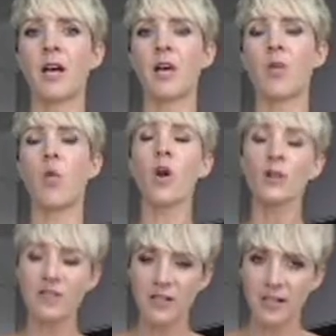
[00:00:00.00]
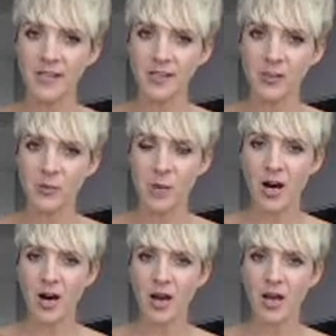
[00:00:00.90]
One of the reasons
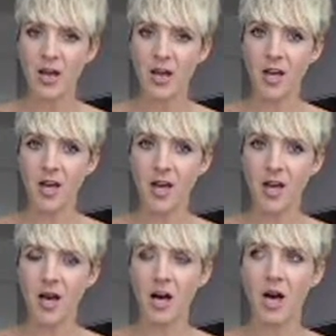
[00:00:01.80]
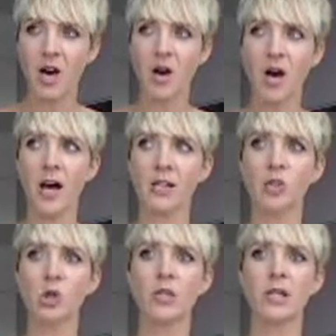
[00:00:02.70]
why I
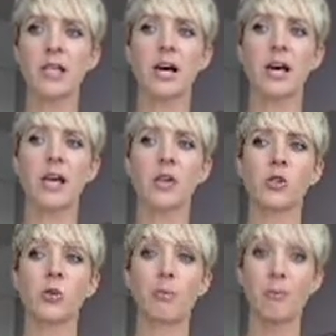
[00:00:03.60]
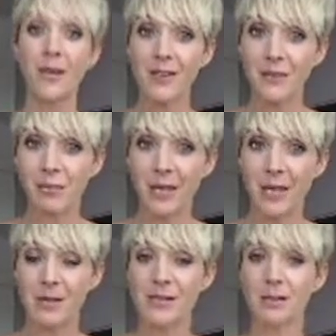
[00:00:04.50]
don't like to bathe
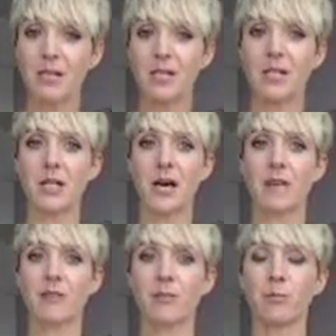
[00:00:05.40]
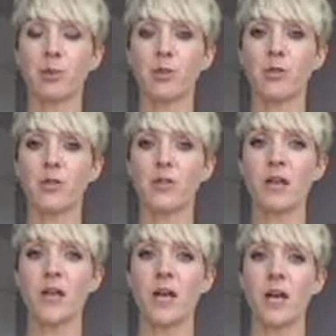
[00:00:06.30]
babies immediately after birth,
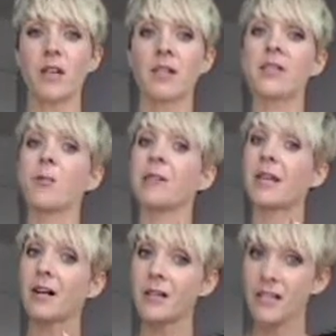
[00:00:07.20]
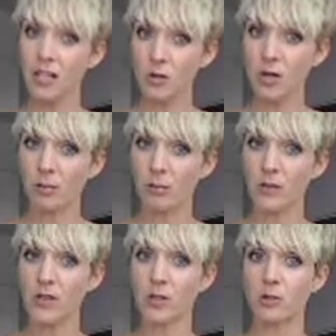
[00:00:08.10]
and that's something else that you can
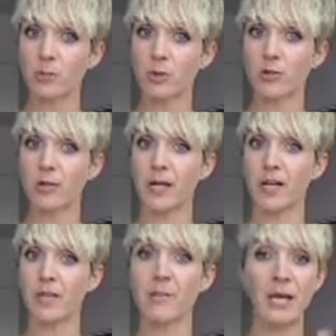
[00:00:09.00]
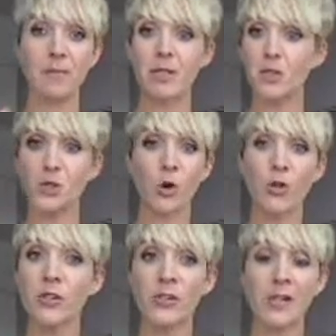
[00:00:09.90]
put in your birth plan. Babies
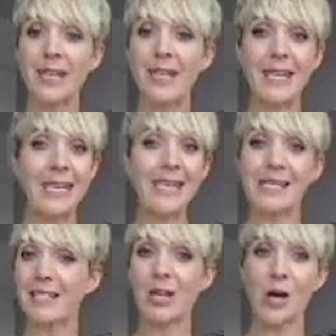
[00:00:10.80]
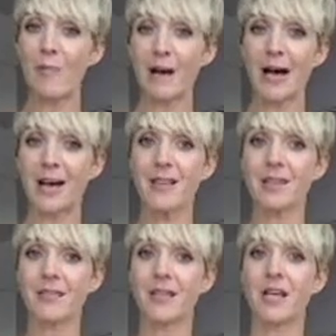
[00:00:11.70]
don't need a
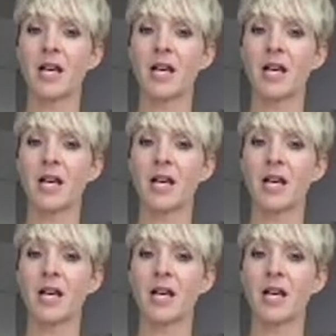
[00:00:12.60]
bath.